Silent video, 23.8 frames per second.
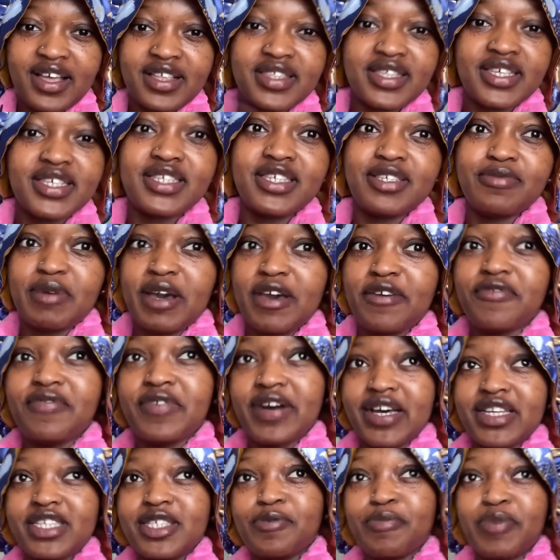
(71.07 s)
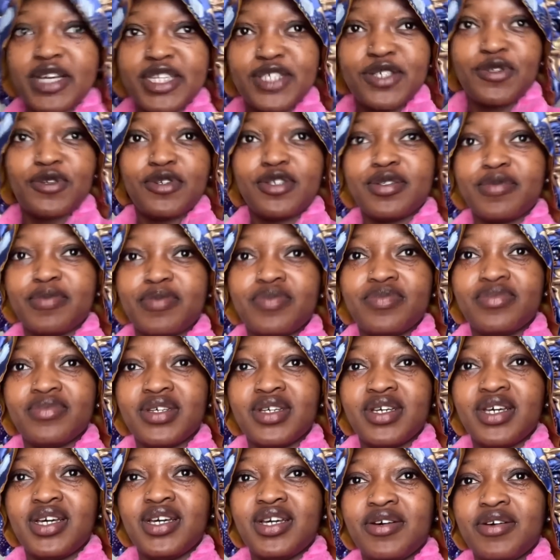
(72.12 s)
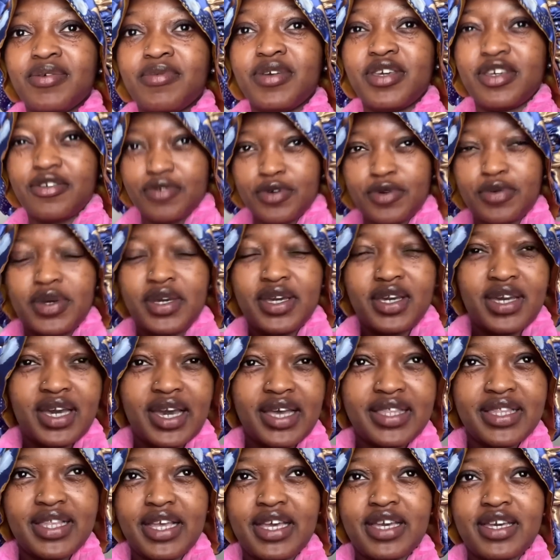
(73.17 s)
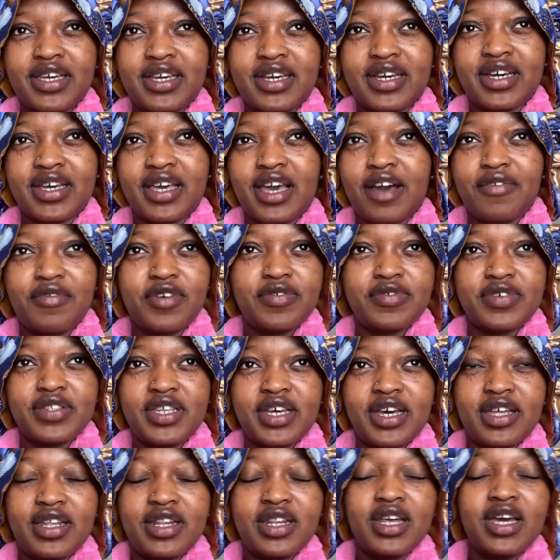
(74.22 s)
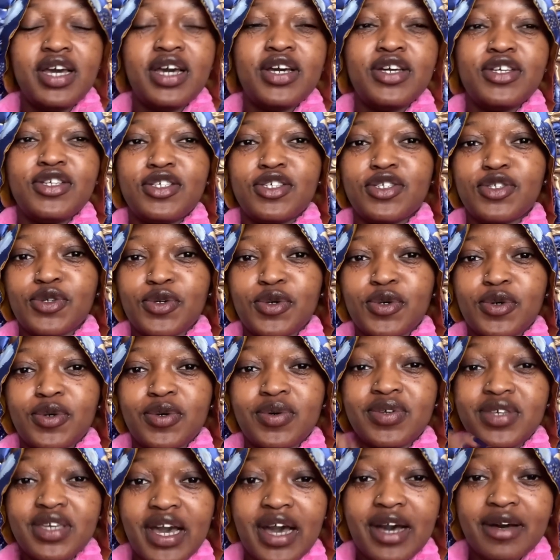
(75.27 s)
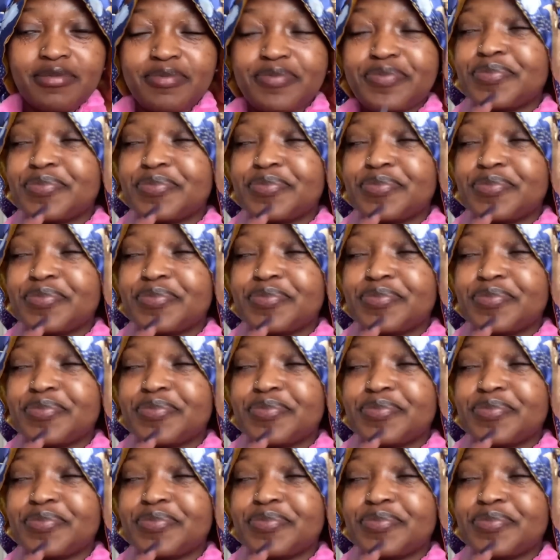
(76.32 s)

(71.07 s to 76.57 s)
This is my first personal giveaway I think I've ever done, so yeah.